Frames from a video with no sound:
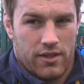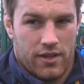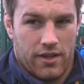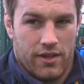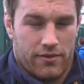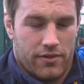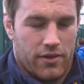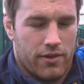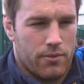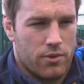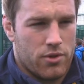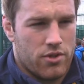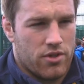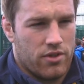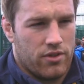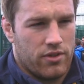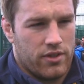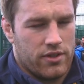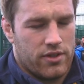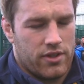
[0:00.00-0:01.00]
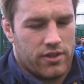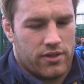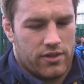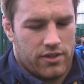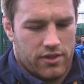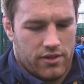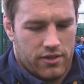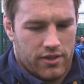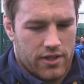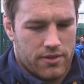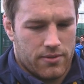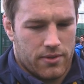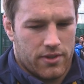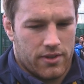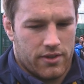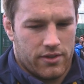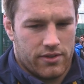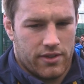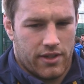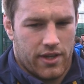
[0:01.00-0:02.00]
Yeah, very much so. I think, you know, that's what
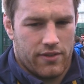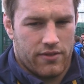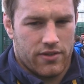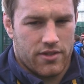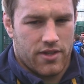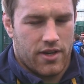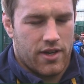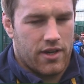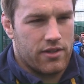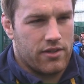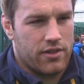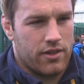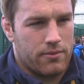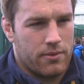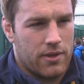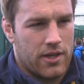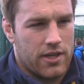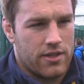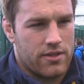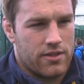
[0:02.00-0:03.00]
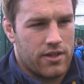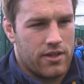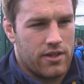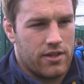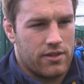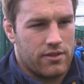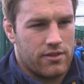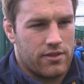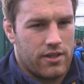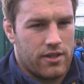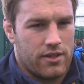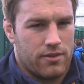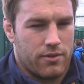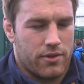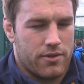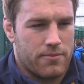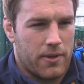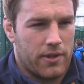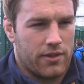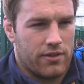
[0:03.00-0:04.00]
to give us a hard time the last day, and we're
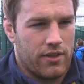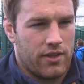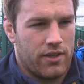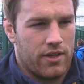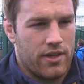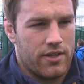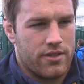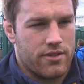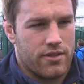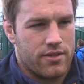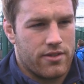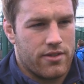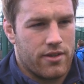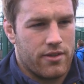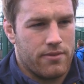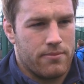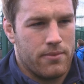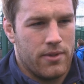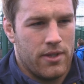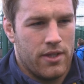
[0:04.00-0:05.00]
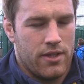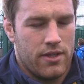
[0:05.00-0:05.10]
expecting nothing less this time.